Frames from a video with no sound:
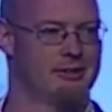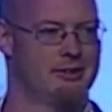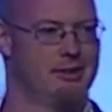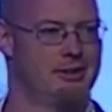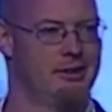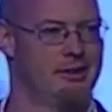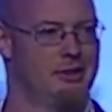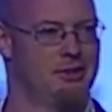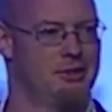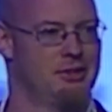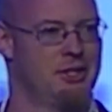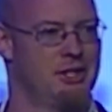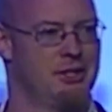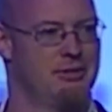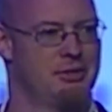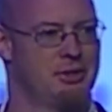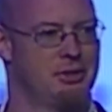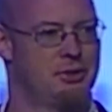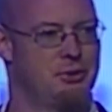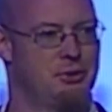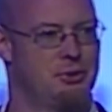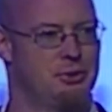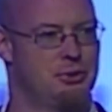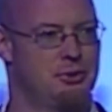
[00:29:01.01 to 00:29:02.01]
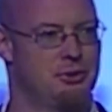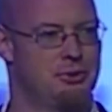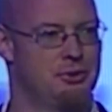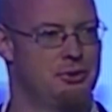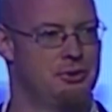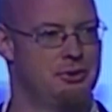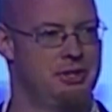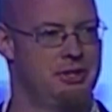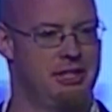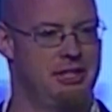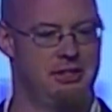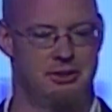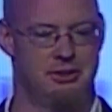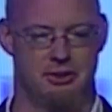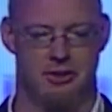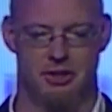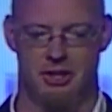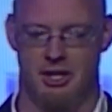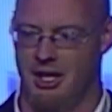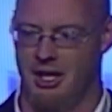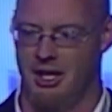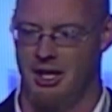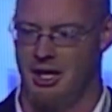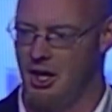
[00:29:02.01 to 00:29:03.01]
Kind of a cool deal.
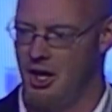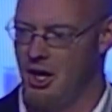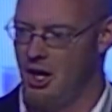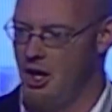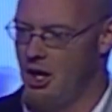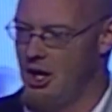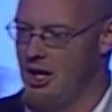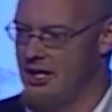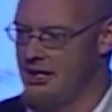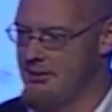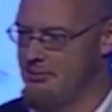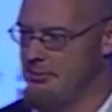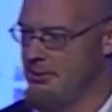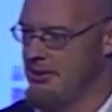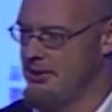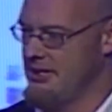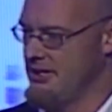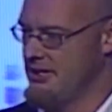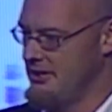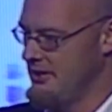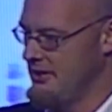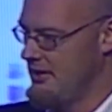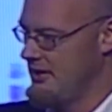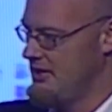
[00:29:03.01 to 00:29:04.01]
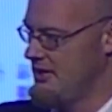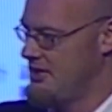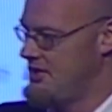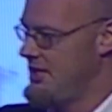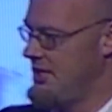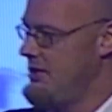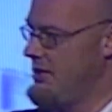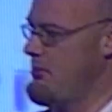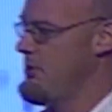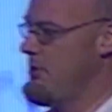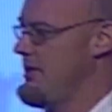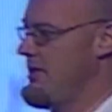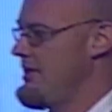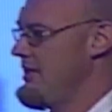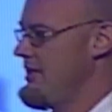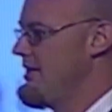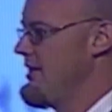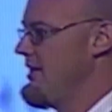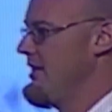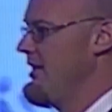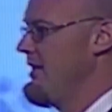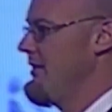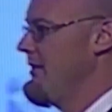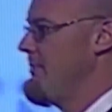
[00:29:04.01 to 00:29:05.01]
But seaweed
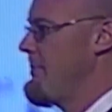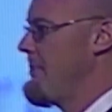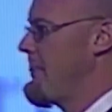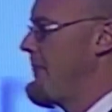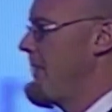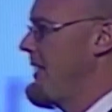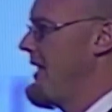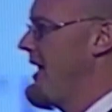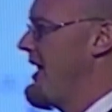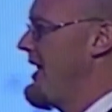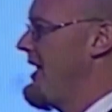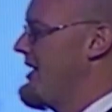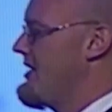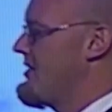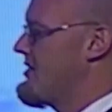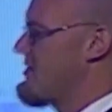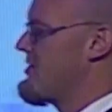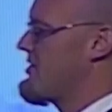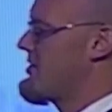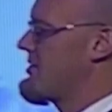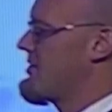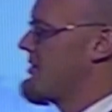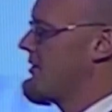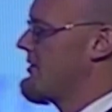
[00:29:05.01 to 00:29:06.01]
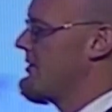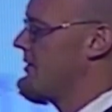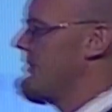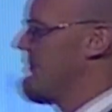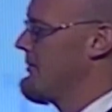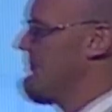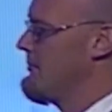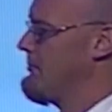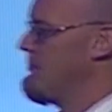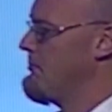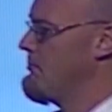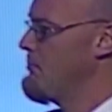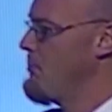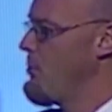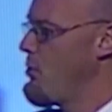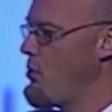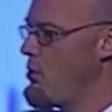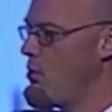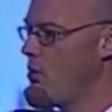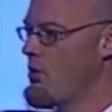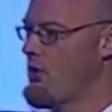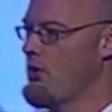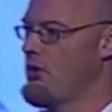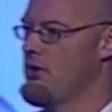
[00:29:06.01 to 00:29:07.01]
has
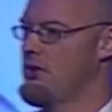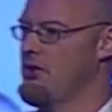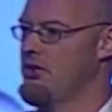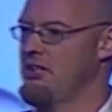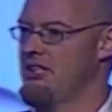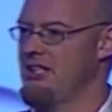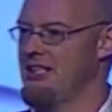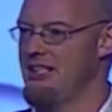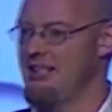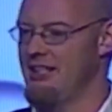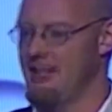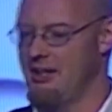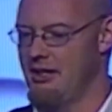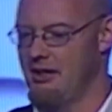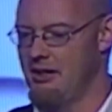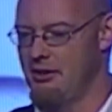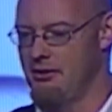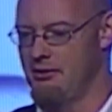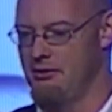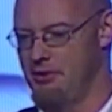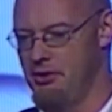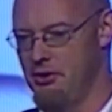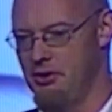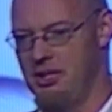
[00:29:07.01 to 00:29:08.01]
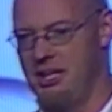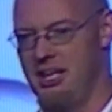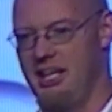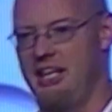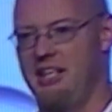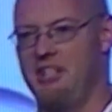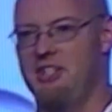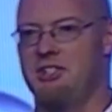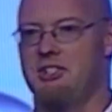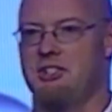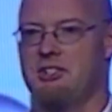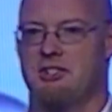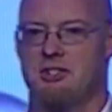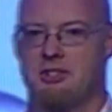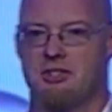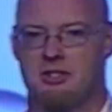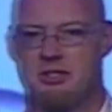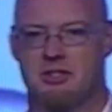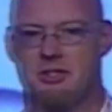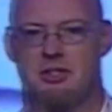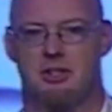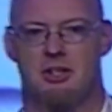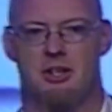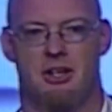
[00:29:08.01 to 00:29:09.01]
more variations
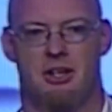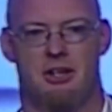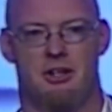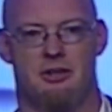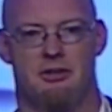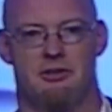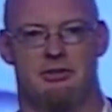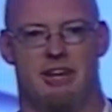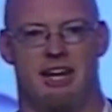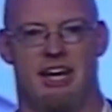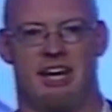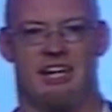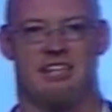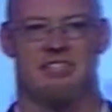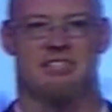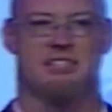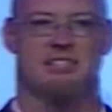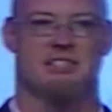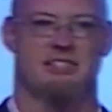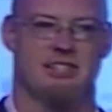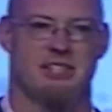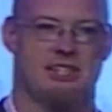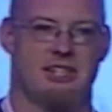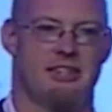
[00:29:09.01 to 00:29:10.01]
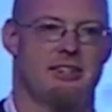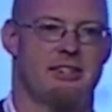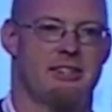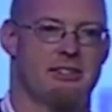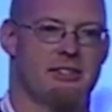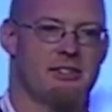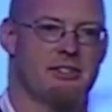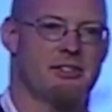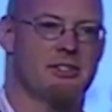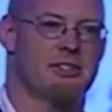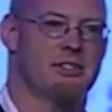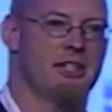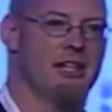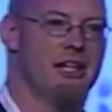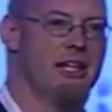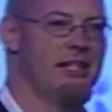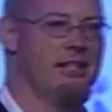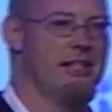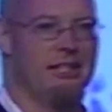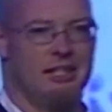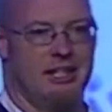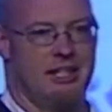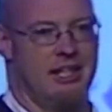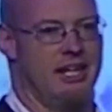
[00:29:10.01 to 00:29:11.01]
of astaxanthins than
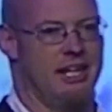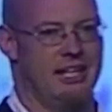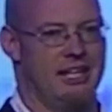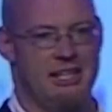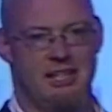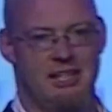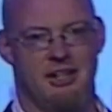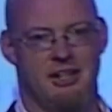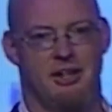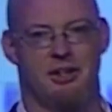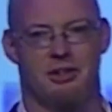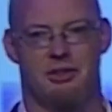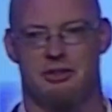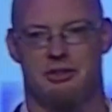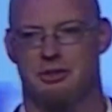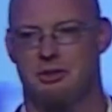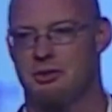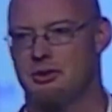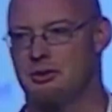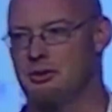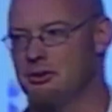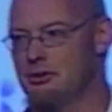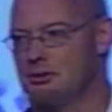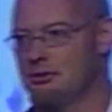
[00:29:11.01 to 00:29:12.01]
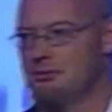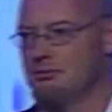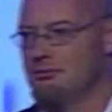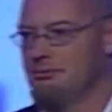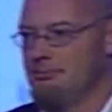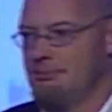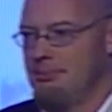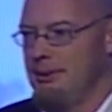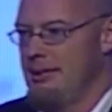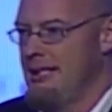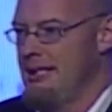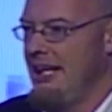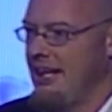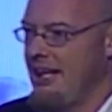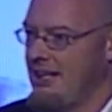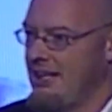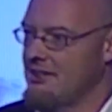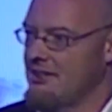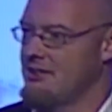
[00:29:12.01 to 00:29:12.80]
any other plant.